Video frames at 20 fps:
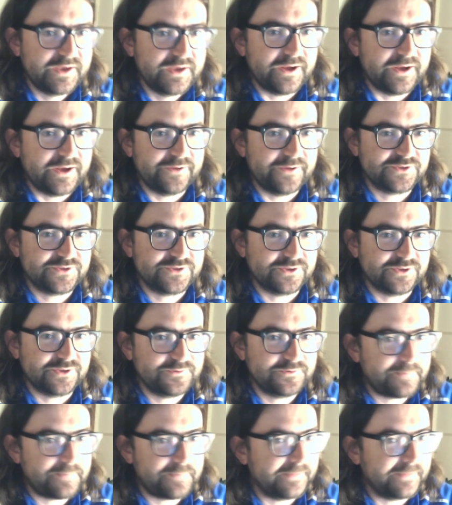Uh,
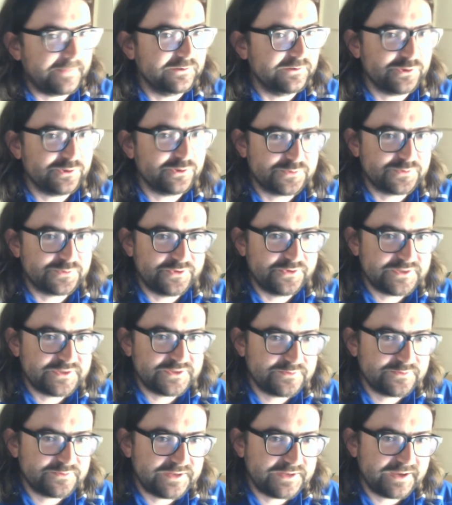so, lots more things
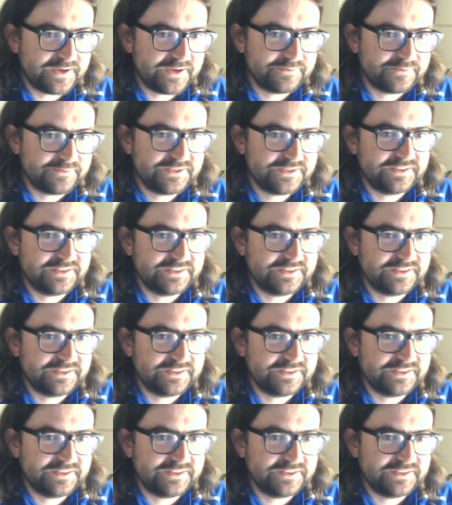have been happening.